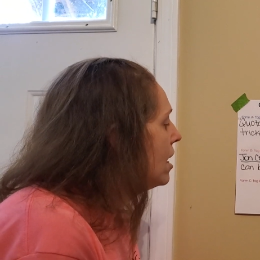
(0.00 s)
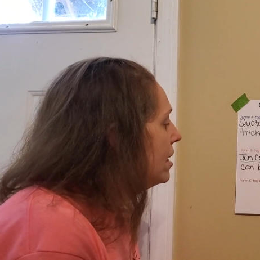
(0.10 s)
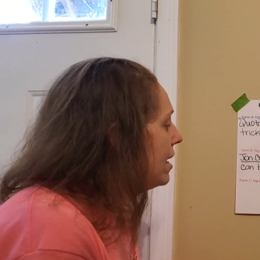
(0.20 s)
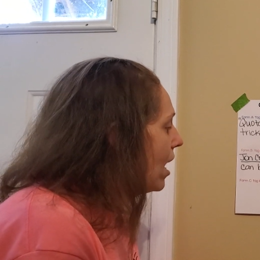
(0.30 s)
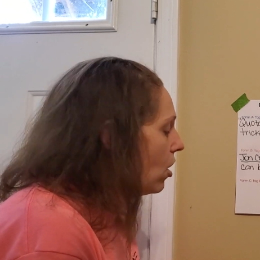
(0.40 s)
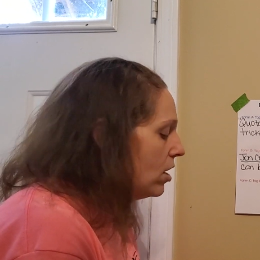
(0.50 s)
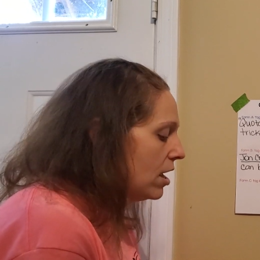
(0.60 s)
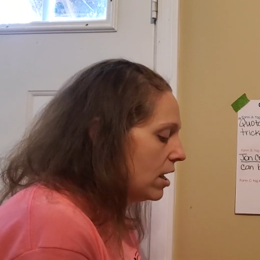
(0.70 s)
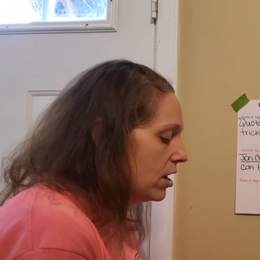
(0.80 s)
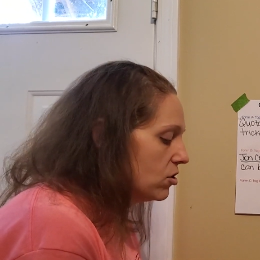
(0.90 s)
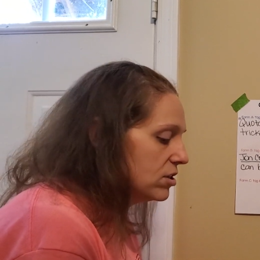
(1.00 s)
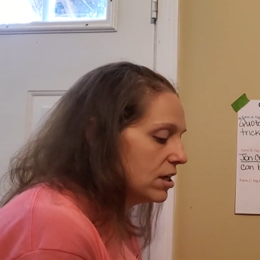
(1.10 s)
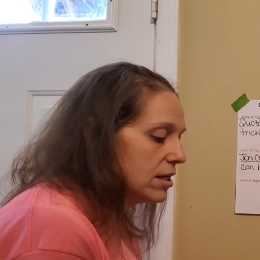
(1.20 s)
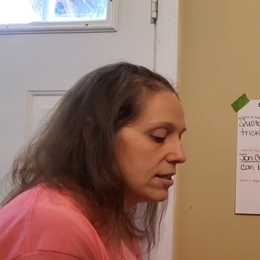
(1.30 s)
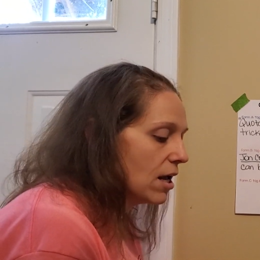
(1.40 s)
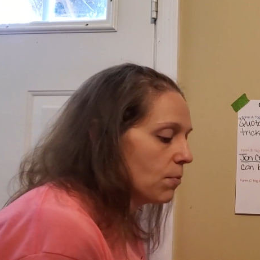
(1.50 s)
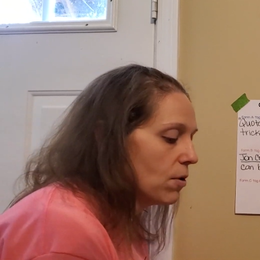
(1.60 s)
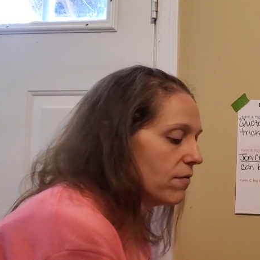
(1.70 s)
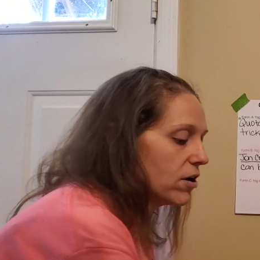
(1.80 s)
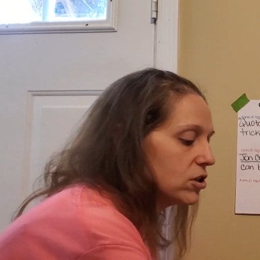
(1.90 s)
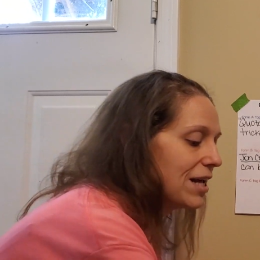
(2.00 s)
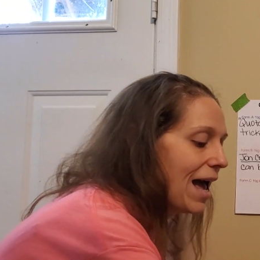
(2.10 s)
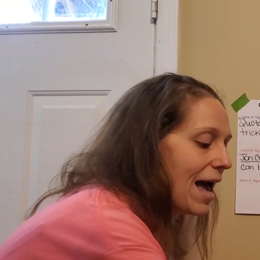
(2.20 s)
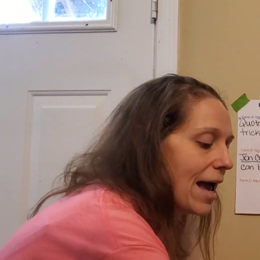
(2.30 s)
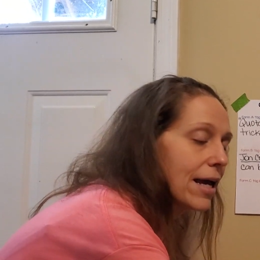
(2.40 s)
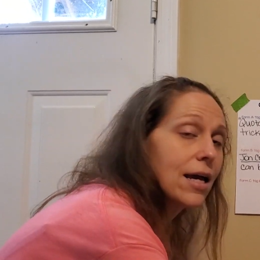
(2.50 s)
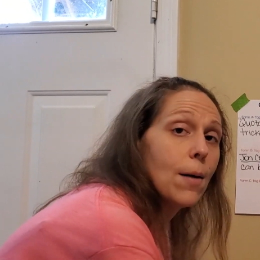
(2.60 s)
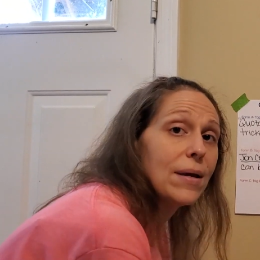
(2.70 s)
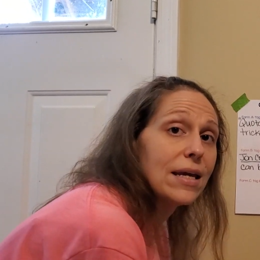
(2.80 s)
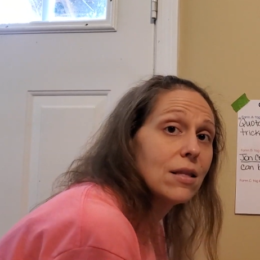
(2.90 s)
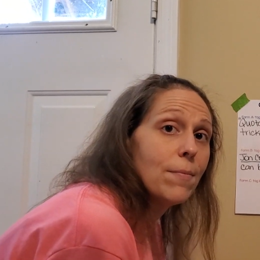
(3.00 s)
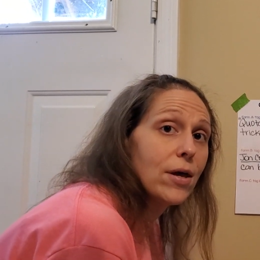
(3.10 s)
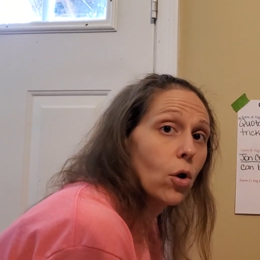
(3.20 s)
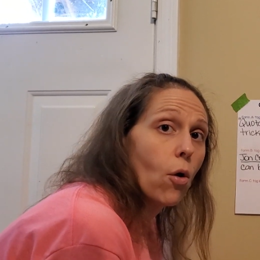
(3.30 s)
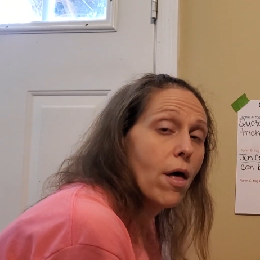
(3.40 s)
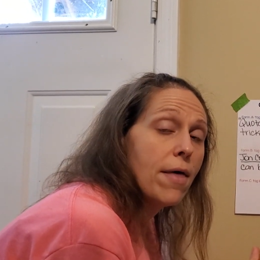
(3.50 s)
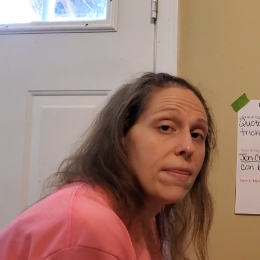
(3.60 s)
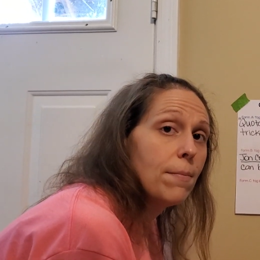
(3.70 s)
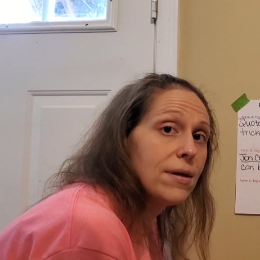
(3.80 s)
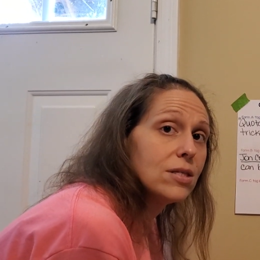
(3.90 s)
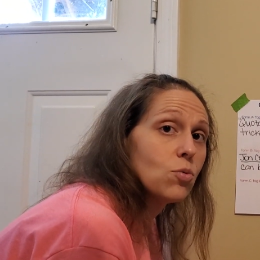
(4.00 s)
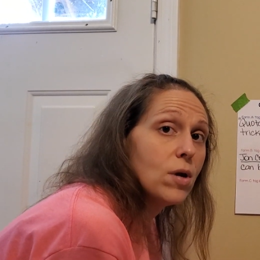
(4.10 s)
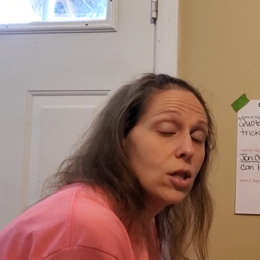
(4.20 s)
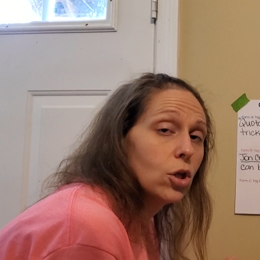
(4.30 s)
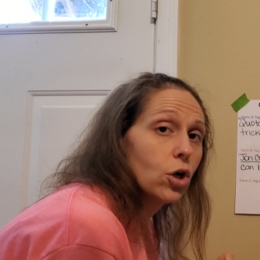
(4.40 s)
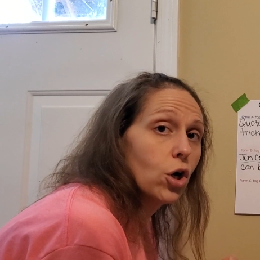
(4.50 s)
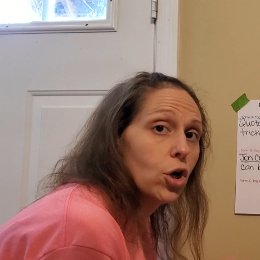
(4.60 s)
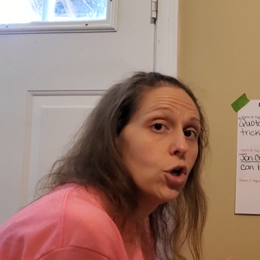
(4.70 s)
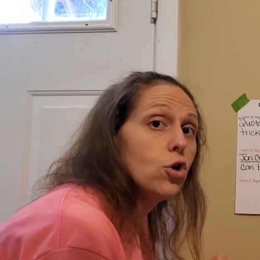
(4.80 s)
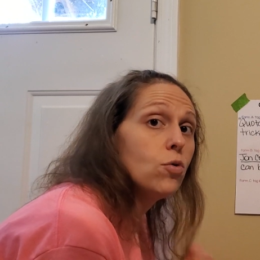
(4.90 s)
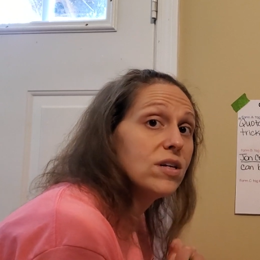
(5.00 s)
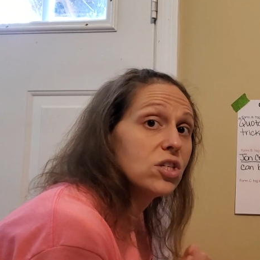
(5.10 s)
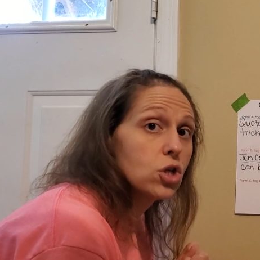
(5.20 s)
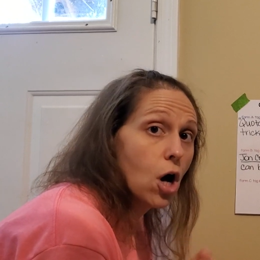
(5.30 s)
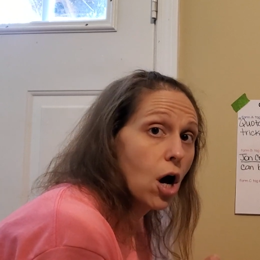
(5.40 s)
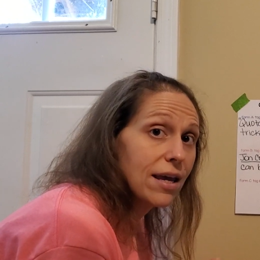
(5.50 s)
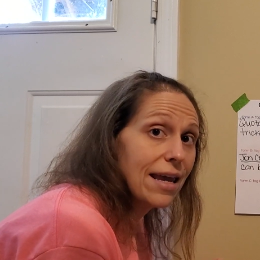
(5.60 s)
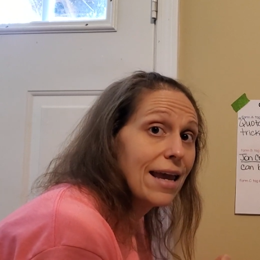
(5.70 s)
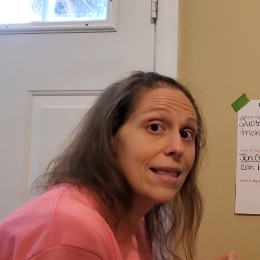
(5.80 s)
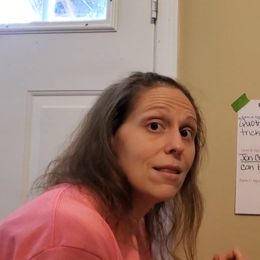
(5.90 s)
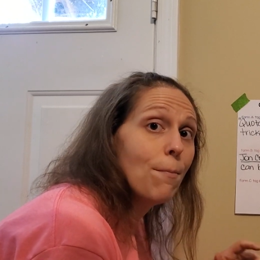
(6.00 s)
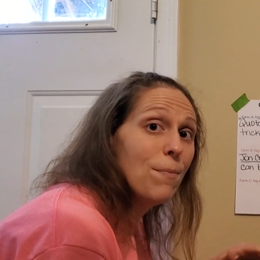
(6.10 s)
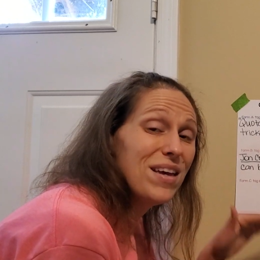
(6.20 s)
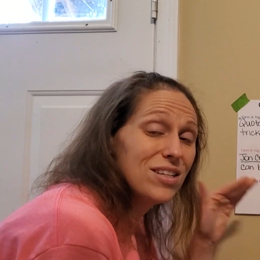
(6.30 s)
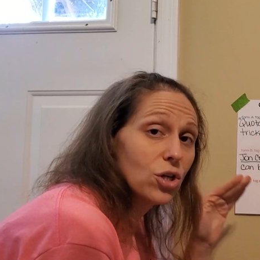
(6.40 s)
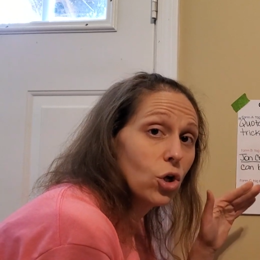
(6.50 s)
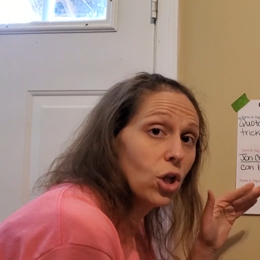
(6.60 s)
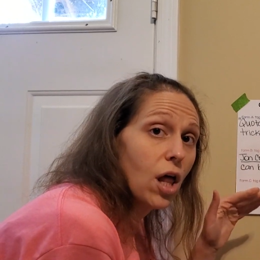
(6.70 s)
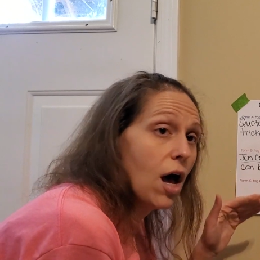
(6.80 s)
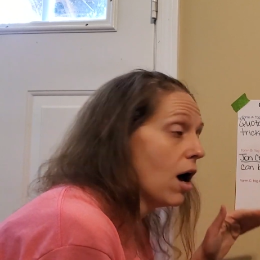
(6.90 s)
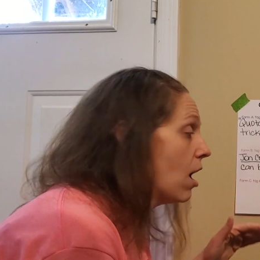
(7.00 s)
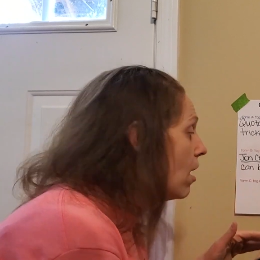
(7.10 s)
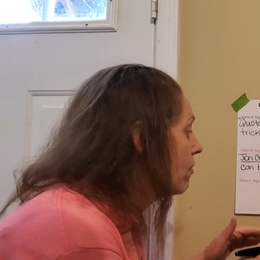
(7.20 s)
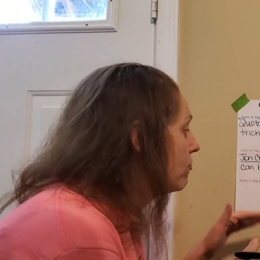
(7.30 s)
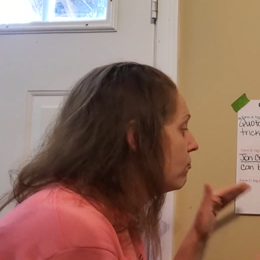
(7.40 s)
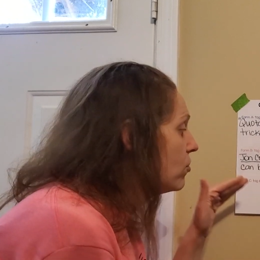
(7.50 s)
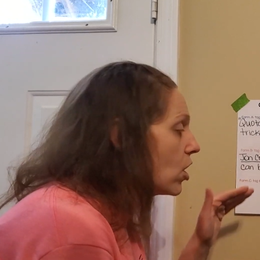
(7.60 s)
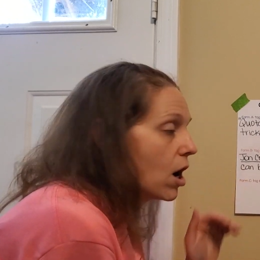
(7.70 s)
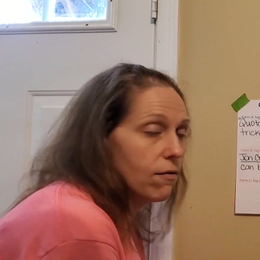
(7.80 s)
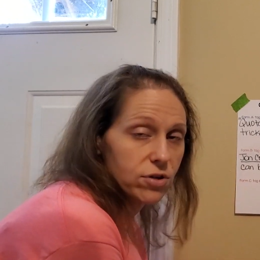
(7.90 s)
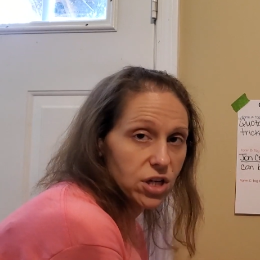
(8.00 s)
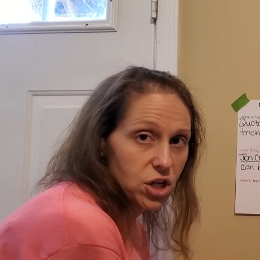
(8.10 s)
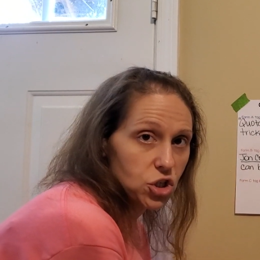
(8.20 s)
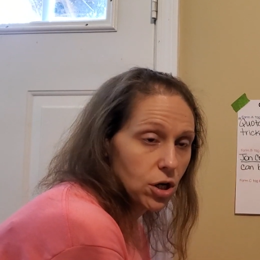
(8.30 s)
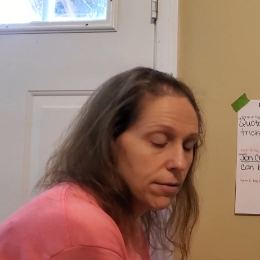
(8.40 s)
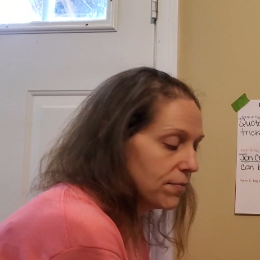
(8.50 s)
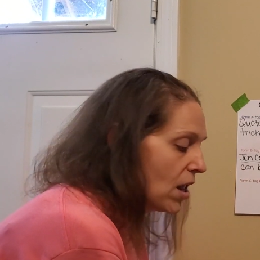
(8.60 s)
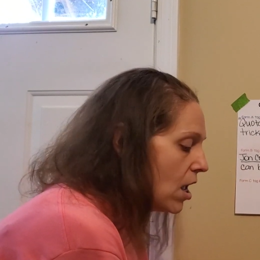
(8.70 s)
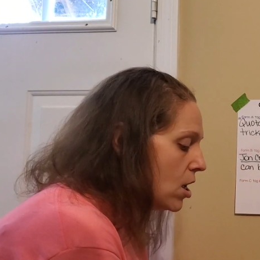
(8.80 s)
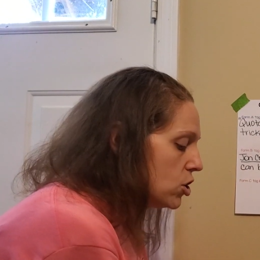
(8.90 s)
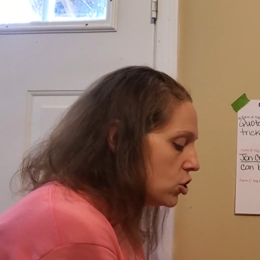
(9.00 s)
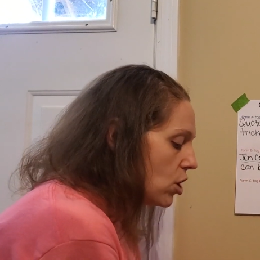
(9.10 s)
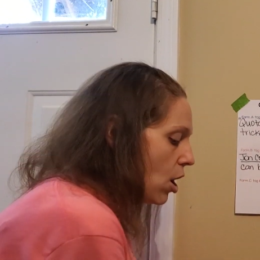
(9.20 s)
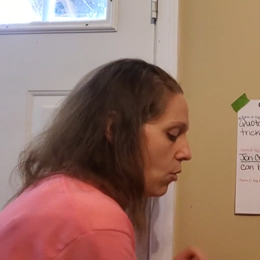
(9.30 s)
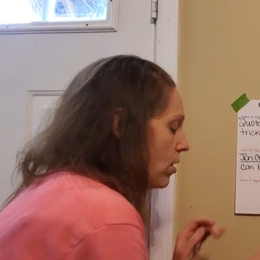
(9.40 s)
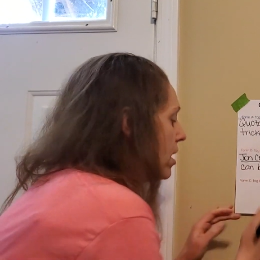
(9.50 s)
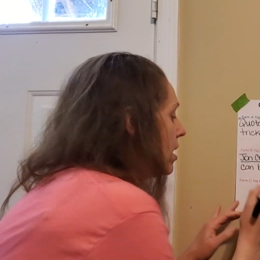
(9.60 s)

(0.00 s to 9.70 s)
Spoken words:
Now, here's an example of our tag coming in the middle. That means we learn who is talking in the middle of the conversation. So,